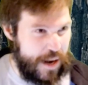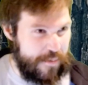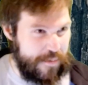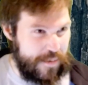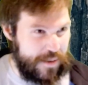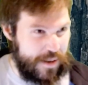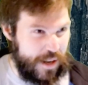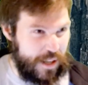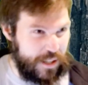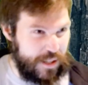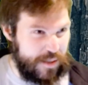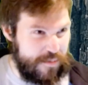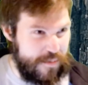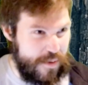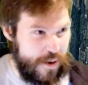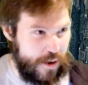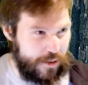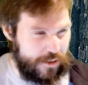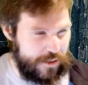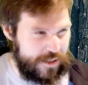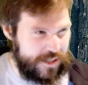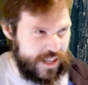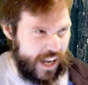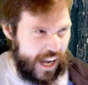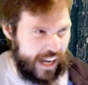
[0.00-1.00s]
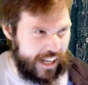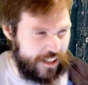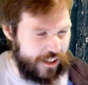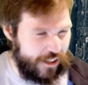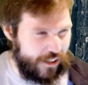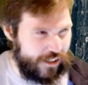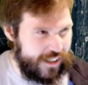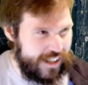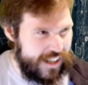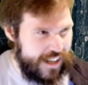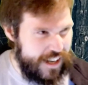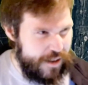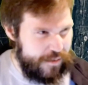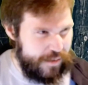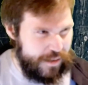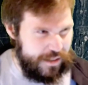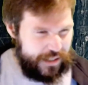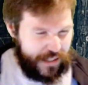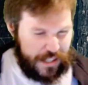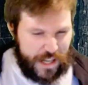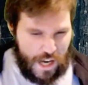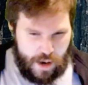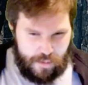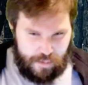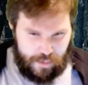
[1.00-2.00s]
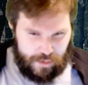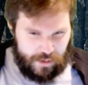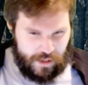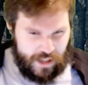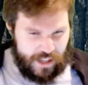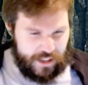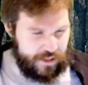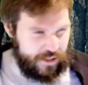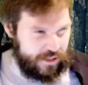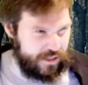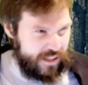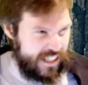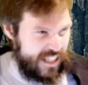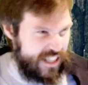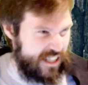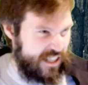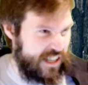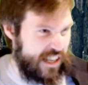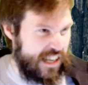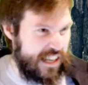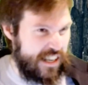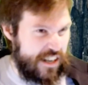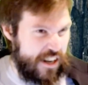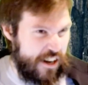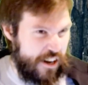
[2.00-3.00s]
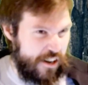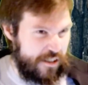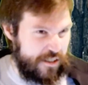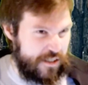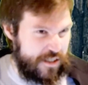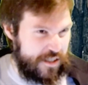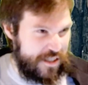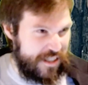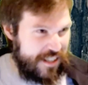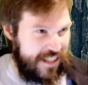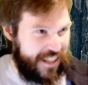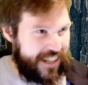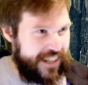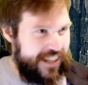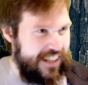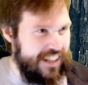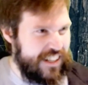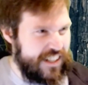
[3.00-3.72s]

coming on the motorcycle with a couple other like seniors.